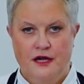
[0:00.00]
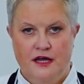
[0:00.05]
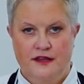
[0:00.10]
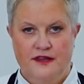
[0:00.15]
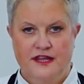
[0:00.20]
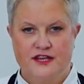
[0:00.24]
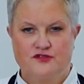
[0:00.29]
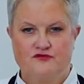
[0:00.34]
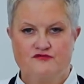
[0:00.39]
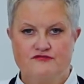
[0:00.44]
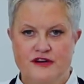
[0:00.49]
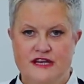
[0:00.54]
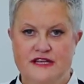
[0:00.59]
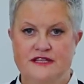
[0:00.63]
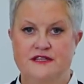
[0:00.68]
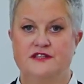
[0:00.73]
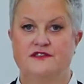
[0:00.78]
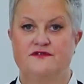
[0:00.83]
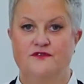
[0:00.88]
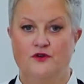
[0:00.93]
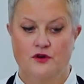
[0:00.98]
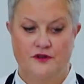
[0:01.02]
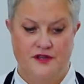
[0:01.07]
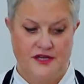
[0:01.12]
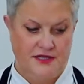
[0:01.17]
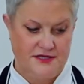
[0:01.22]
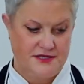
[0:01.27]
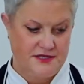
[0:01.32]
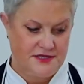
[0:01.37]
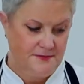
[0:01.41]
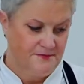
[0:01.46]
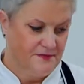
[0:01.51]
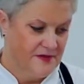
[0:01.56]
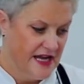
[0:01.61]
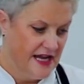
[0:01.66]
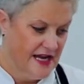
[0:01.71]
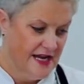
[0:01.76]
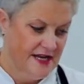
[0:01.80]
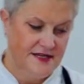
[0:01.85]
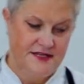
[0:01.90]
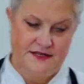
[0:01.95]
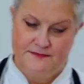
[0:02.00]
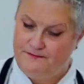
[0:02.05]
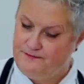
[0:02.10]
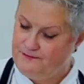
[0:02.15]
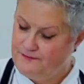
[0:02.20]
And there's reasons for this, and